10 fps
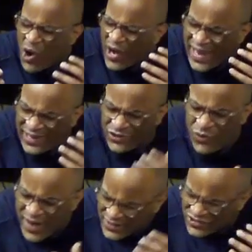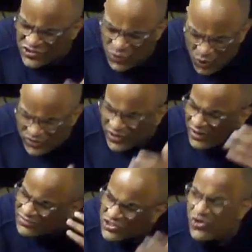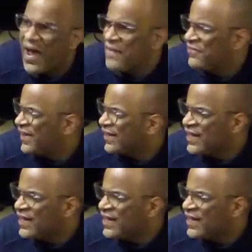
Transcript: are a great source of traffic,